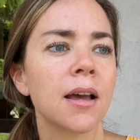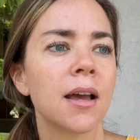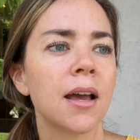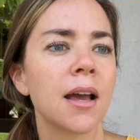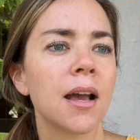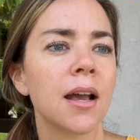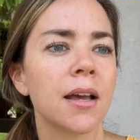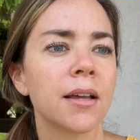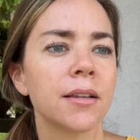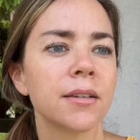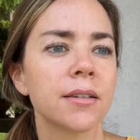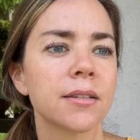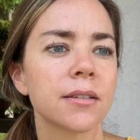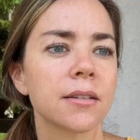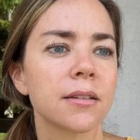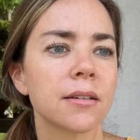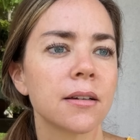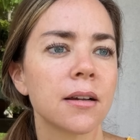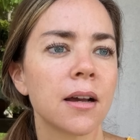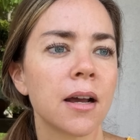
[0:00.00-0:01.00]
And
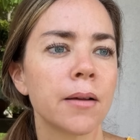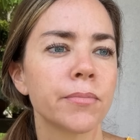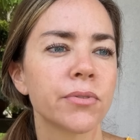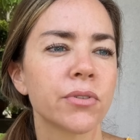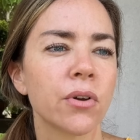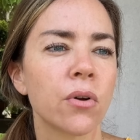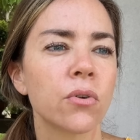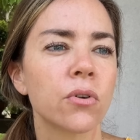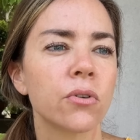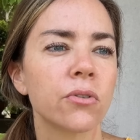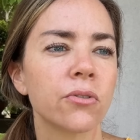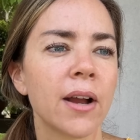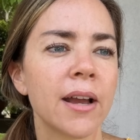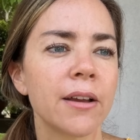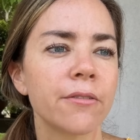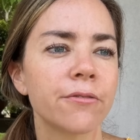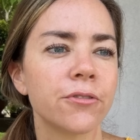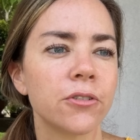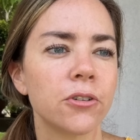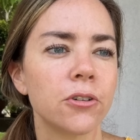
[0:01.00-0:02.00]
I'm so
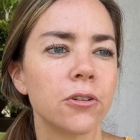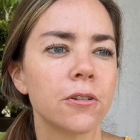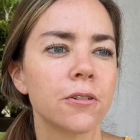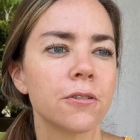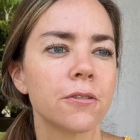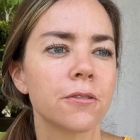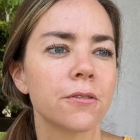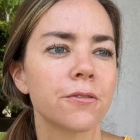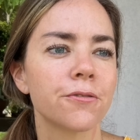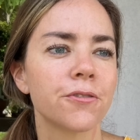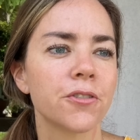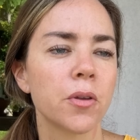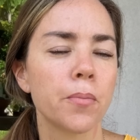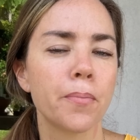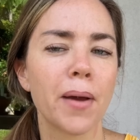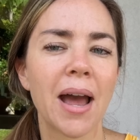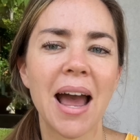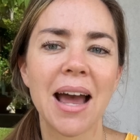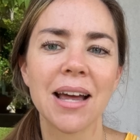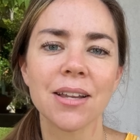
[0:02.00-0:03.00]
grateful for the
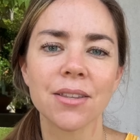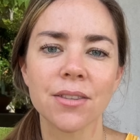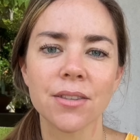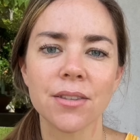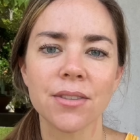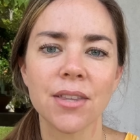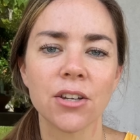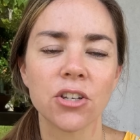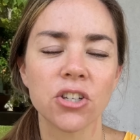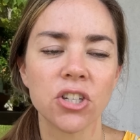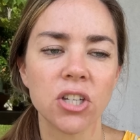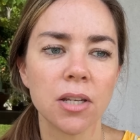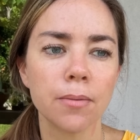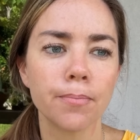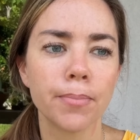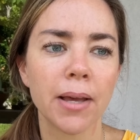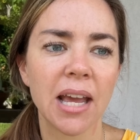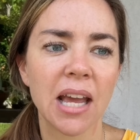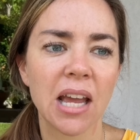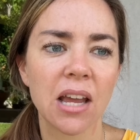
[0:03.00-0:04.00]
path that she
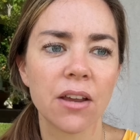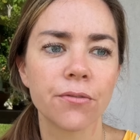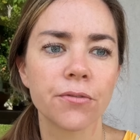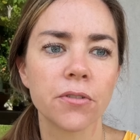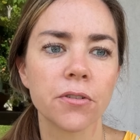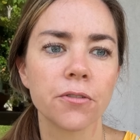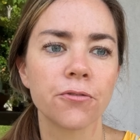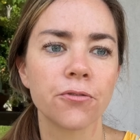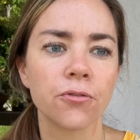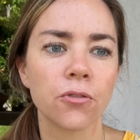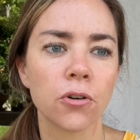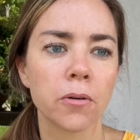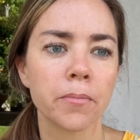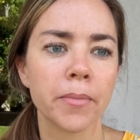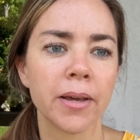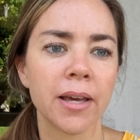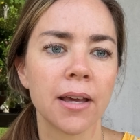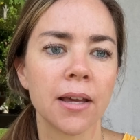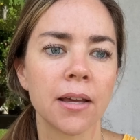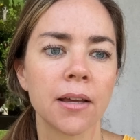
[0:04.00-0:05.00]
paved for
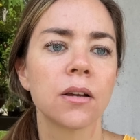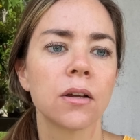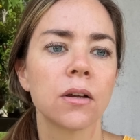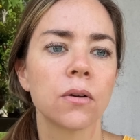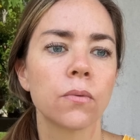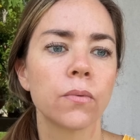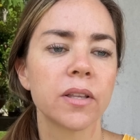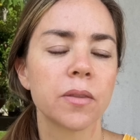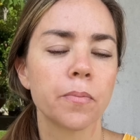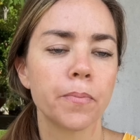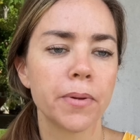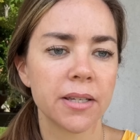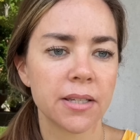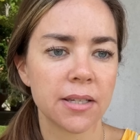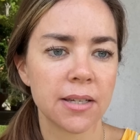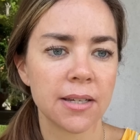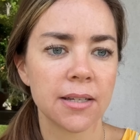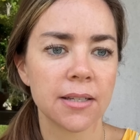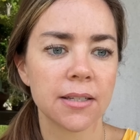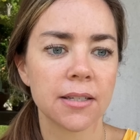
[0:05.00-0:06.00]
me with
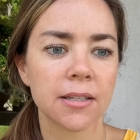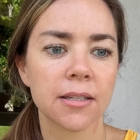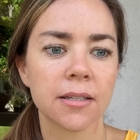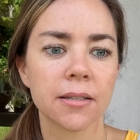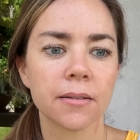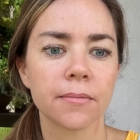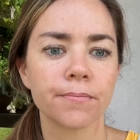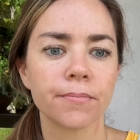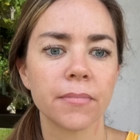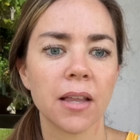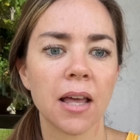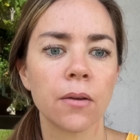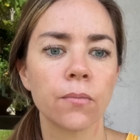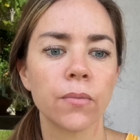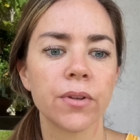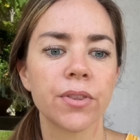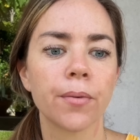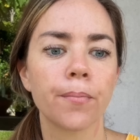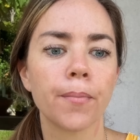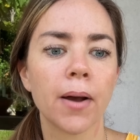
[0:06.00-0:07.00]
business and
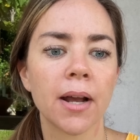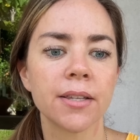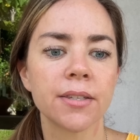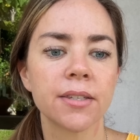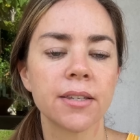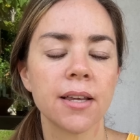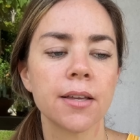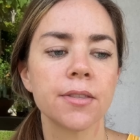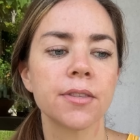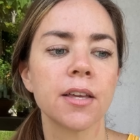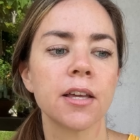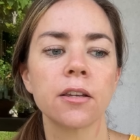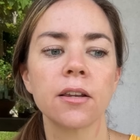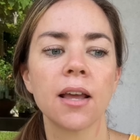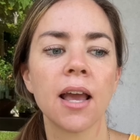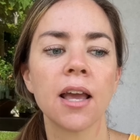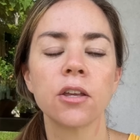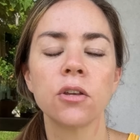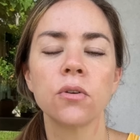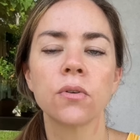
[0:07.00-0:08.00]
with the mindset that
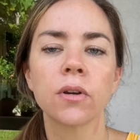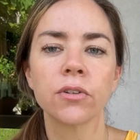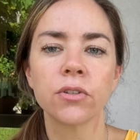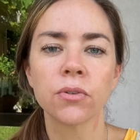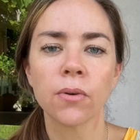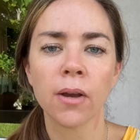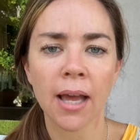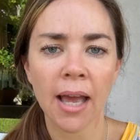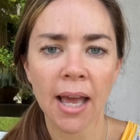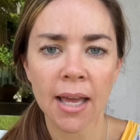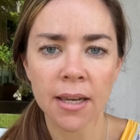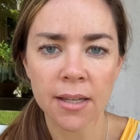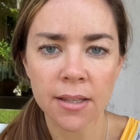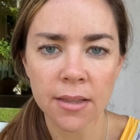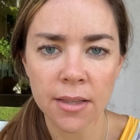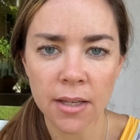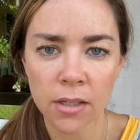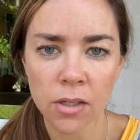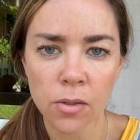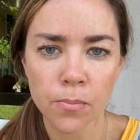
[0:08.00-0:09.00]
you can do
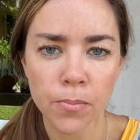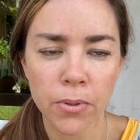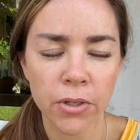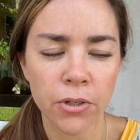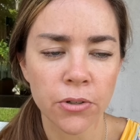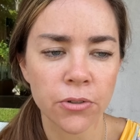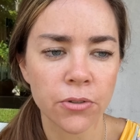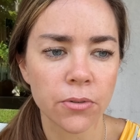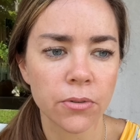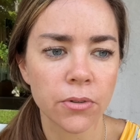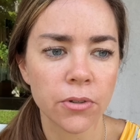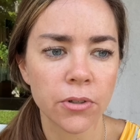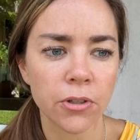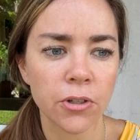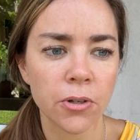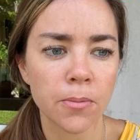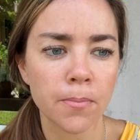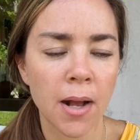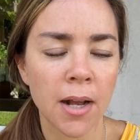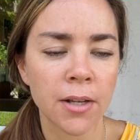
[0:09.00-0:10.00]
anything you put
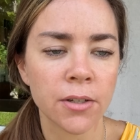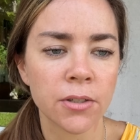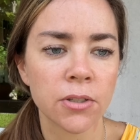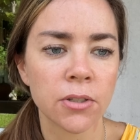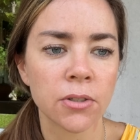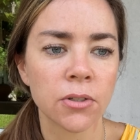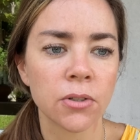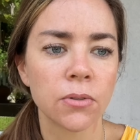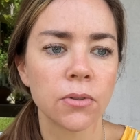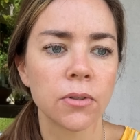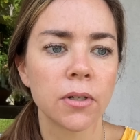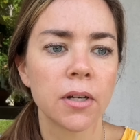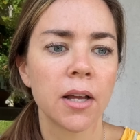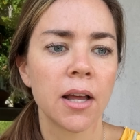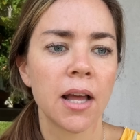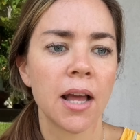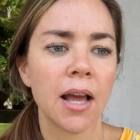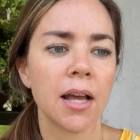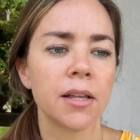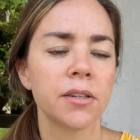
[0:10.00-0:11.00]
your mind to,
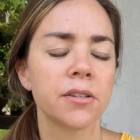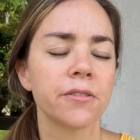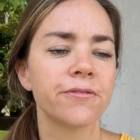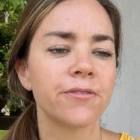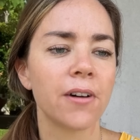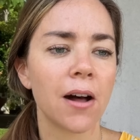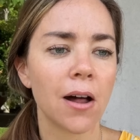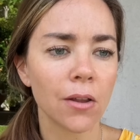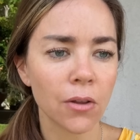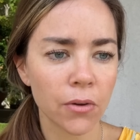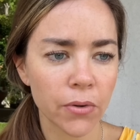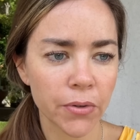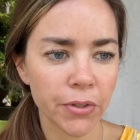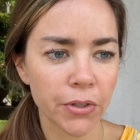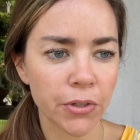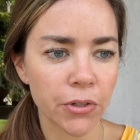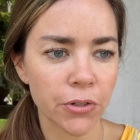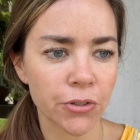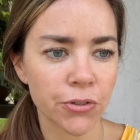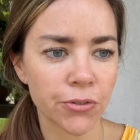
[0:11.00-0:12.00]
and to follow
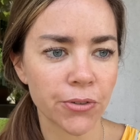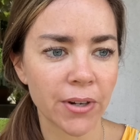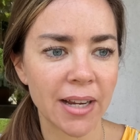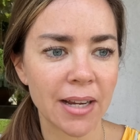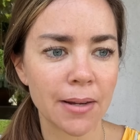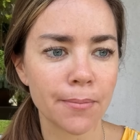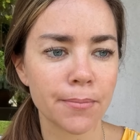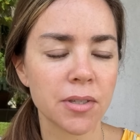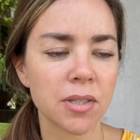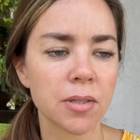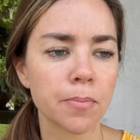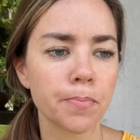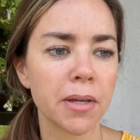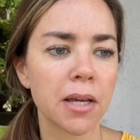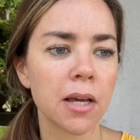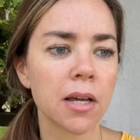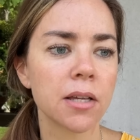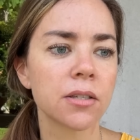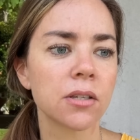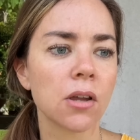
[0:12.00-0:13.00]
your dreams,
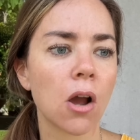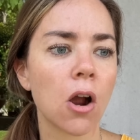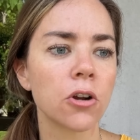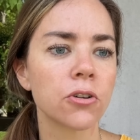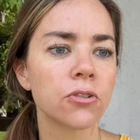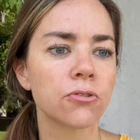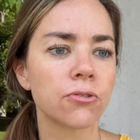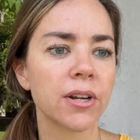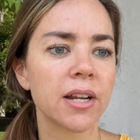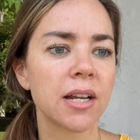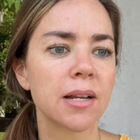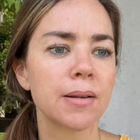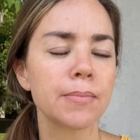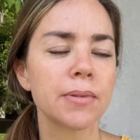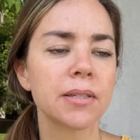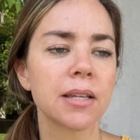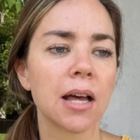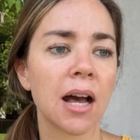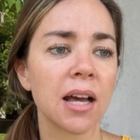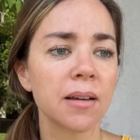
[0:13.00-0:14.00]
because our
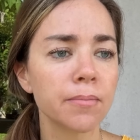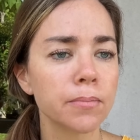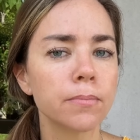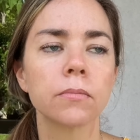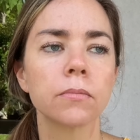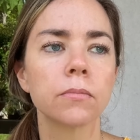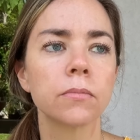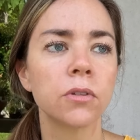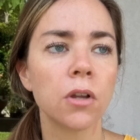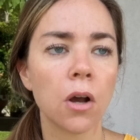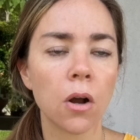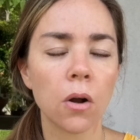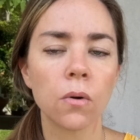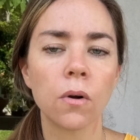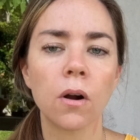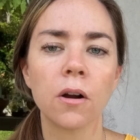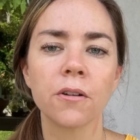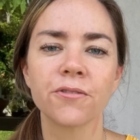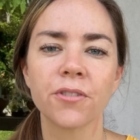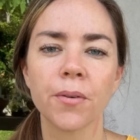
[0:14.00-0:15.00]
dreams, I know,
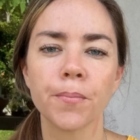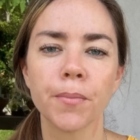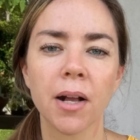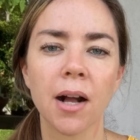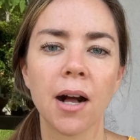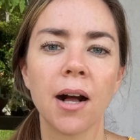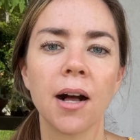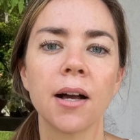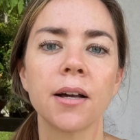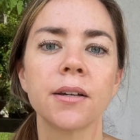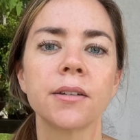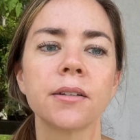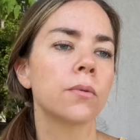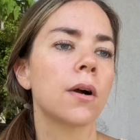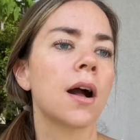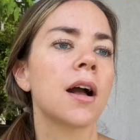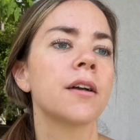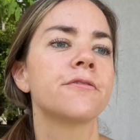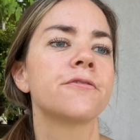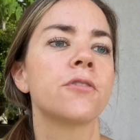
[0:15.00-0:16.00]
are from God.
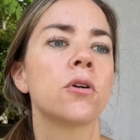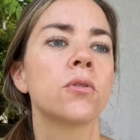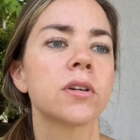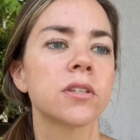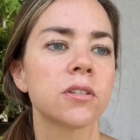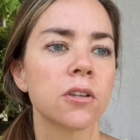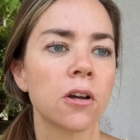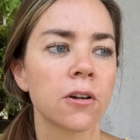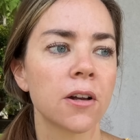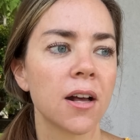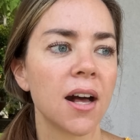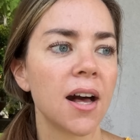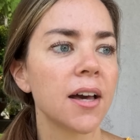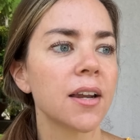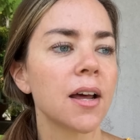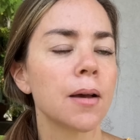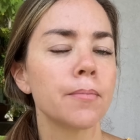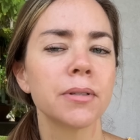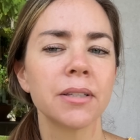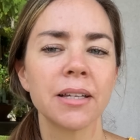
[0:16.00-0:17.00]
I focus on God.
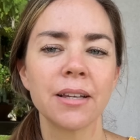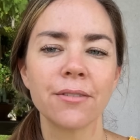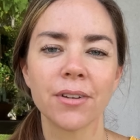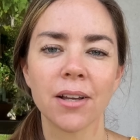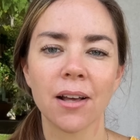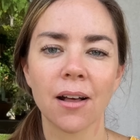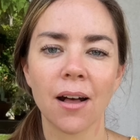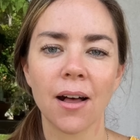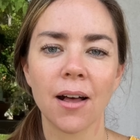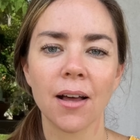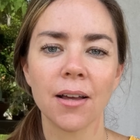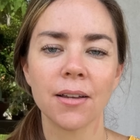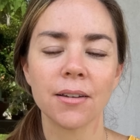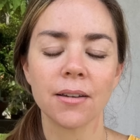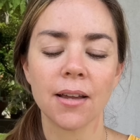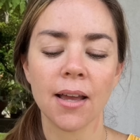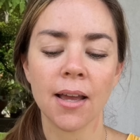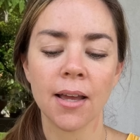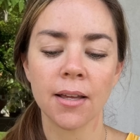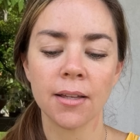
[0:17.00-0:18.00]
I believe in God,
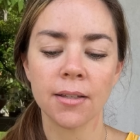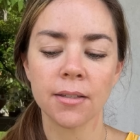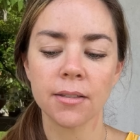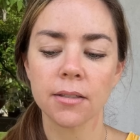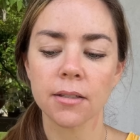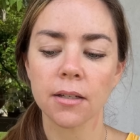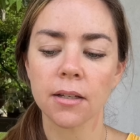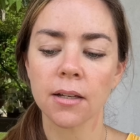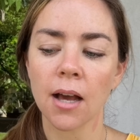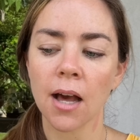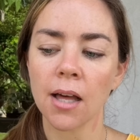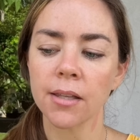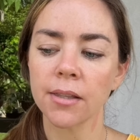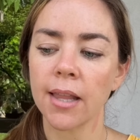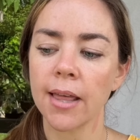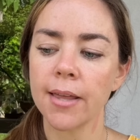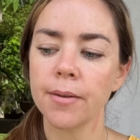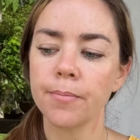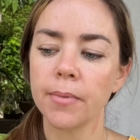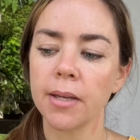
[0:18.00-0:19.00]
and God
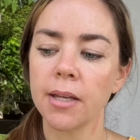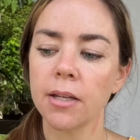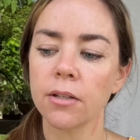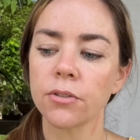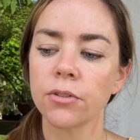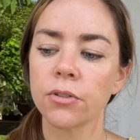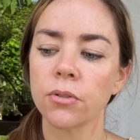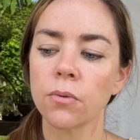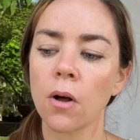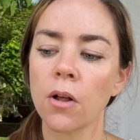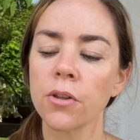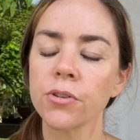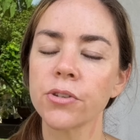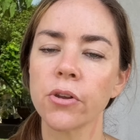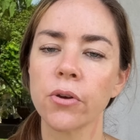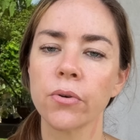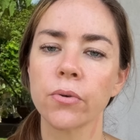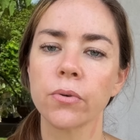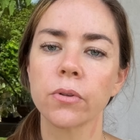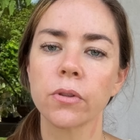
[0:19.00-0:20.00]
led me to
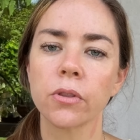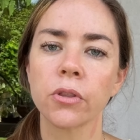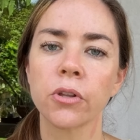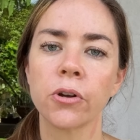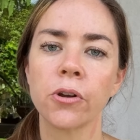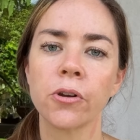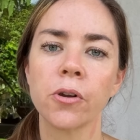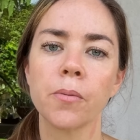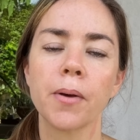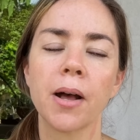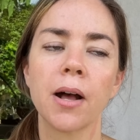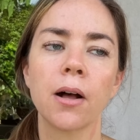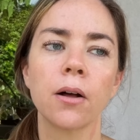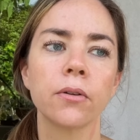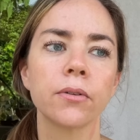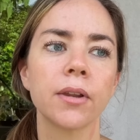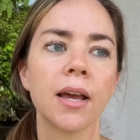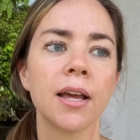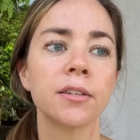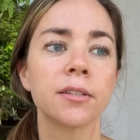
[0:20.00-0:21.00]
also learn
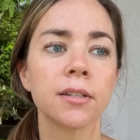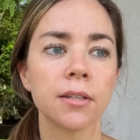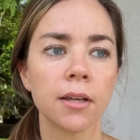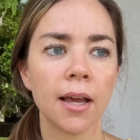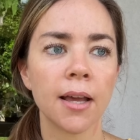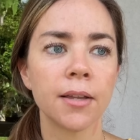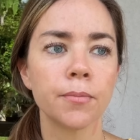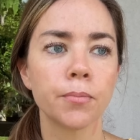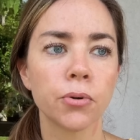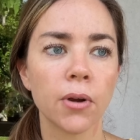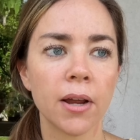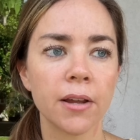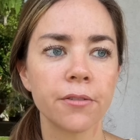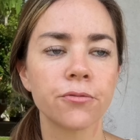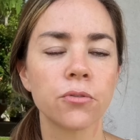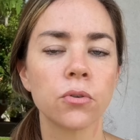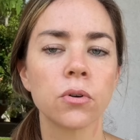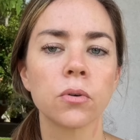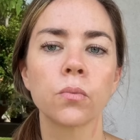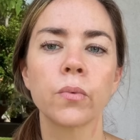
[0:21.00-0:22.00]
about and pray
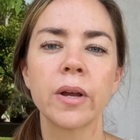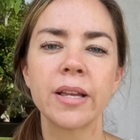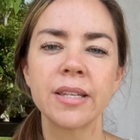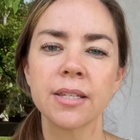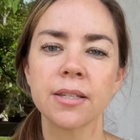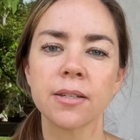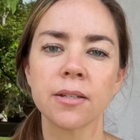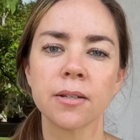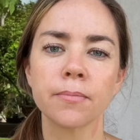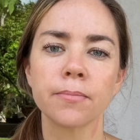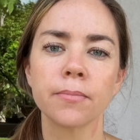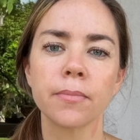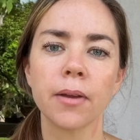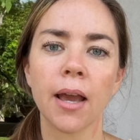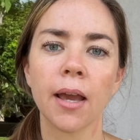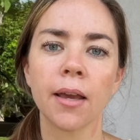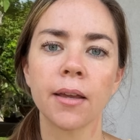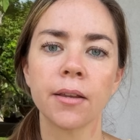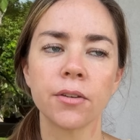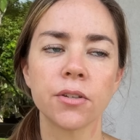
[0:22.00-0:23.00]
for wisdom,
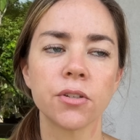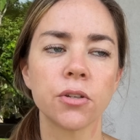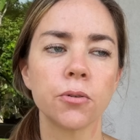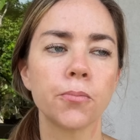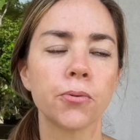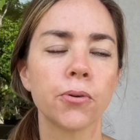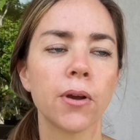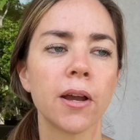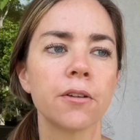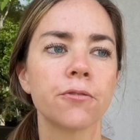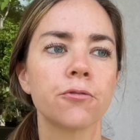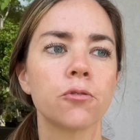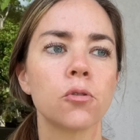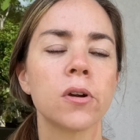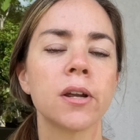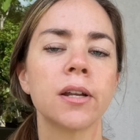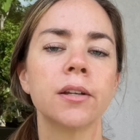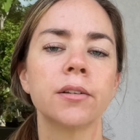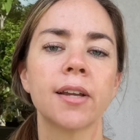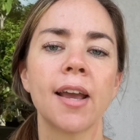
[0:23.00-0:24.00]
and to pray
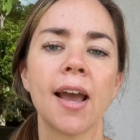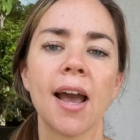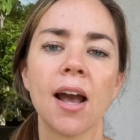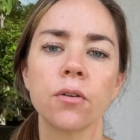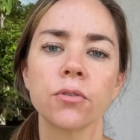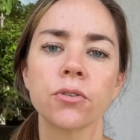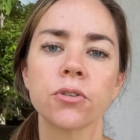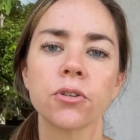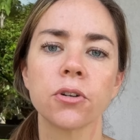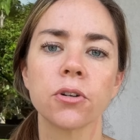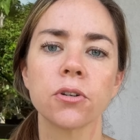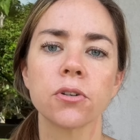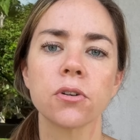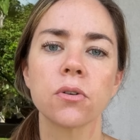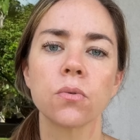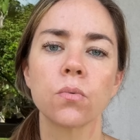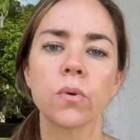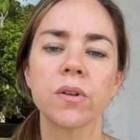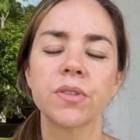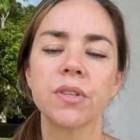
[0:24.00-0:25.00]
for an encounter
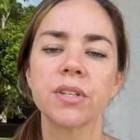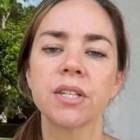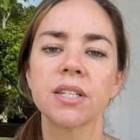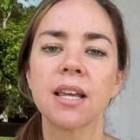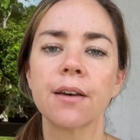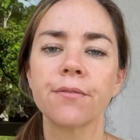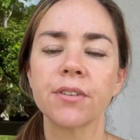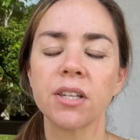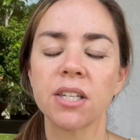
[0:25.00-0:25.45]
with the 7